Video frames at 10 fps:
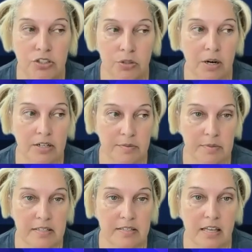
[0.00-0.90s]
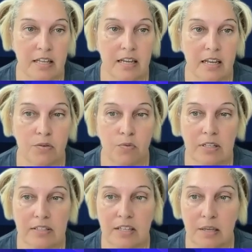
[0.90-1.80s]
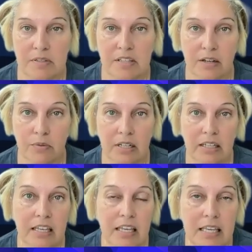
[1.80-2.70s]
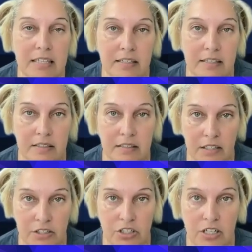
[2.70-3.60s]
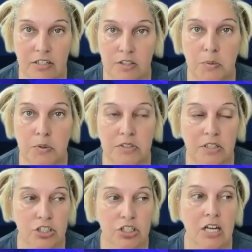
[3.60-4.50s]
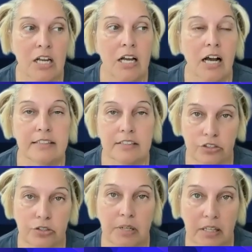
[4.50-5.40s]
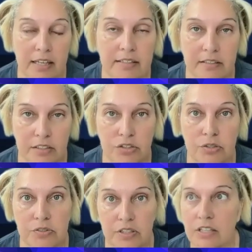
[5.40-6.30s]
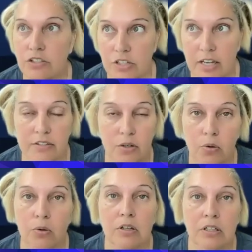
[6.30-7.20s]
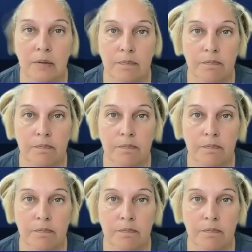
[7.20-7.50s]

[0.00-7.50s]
to Artemis, and in what seems like a really easy seduction and a smooth seduction, until she realizes it's Zeus, and then she has a whole